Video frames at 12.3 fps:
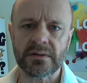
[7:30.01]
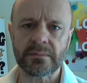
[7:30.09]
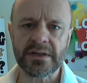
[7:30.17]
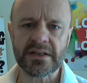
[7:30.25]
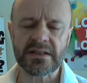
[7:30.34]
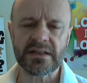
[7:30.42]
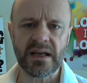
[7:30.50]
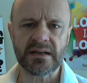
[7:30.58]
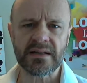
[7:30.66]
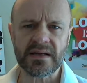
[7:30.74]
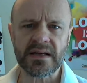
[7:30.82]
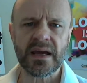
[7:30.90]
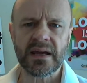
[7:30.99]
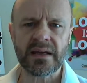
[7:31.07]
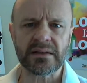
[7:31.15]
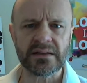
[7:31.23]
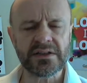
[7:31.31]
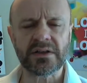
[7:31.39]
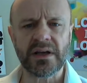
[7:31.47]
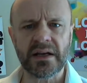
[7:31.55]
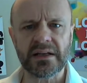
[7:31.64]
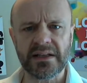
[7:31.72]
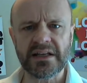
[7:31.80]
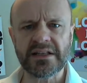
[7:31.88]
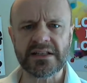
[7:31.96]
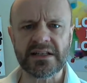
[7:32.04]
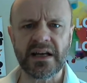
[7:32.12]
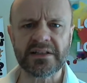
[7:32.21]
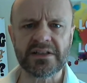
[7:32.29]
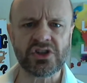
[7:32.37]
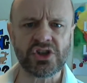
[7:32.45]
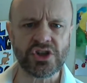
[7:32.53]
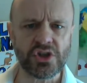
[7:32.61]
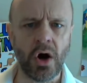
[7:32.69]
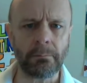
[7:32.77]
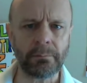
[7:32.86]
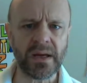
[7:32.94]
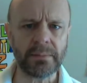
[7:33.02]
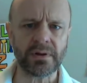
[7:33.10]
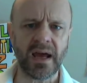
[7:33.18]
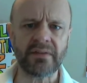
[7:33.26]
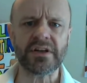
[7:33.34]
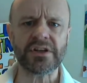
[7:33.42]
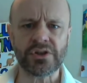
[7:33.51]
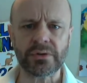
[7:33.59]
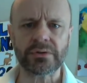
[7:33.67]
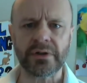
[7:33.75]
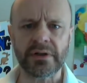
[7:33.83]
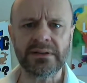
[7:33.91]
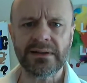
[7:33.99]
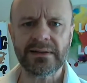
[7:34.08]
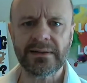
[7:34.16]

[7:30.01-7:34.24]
Because at the end of the day, unless you're going to legislate to stop people having children,